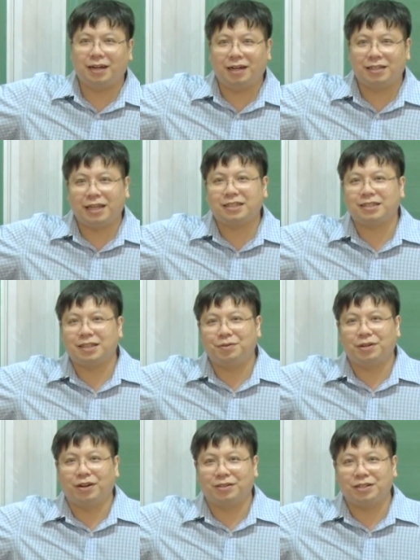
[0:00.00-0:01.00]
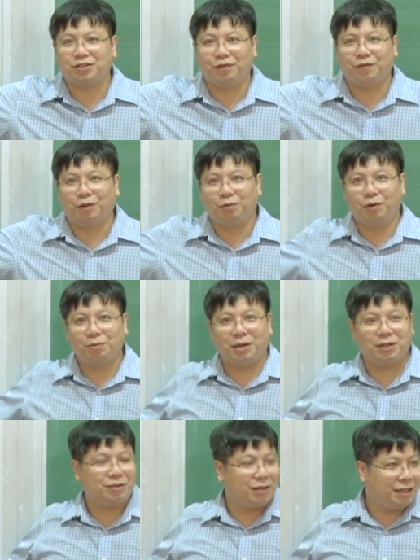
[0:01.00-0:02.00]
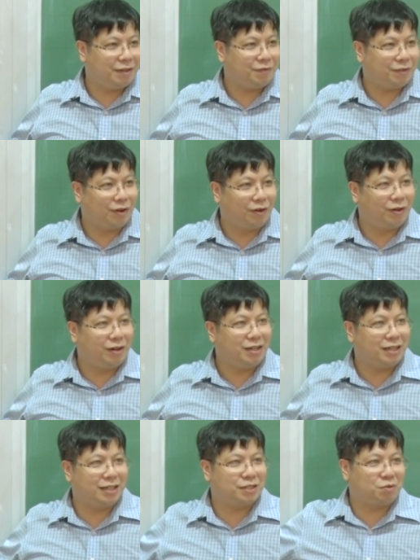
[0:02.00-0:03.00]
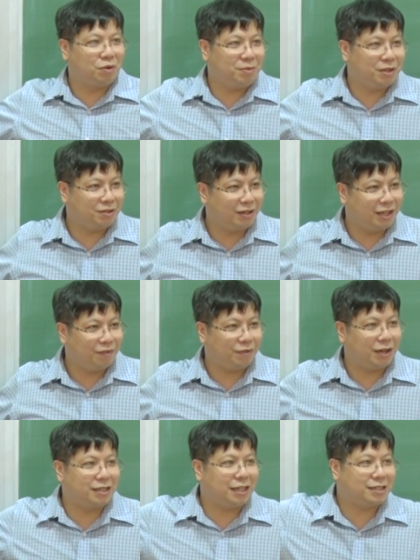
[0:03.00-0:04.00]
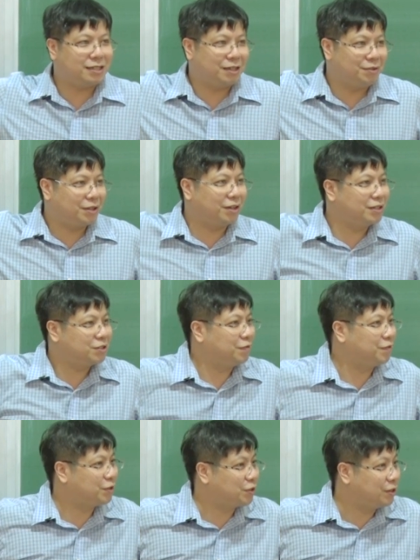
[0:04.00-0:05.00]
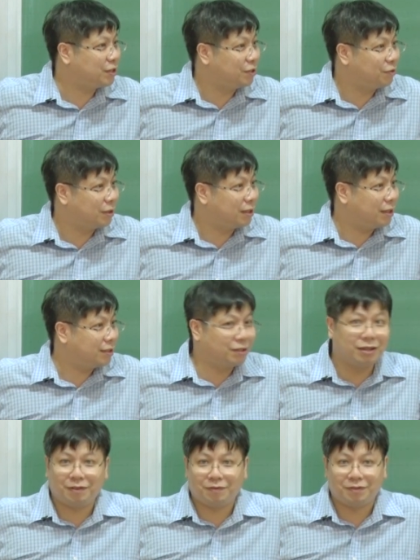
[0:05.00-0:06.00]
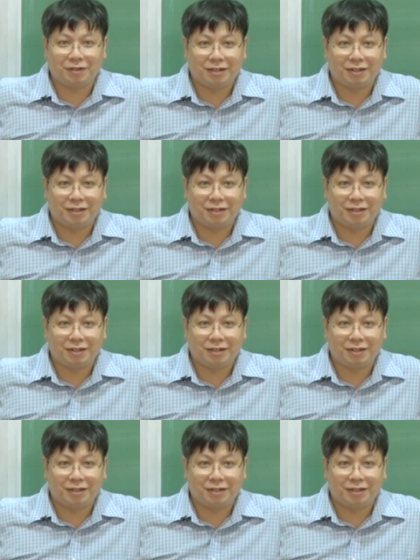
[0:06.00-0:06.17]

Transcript: a necessary condition for Romeo to live, or is Romeo to live a necessary condition for Juliet to live?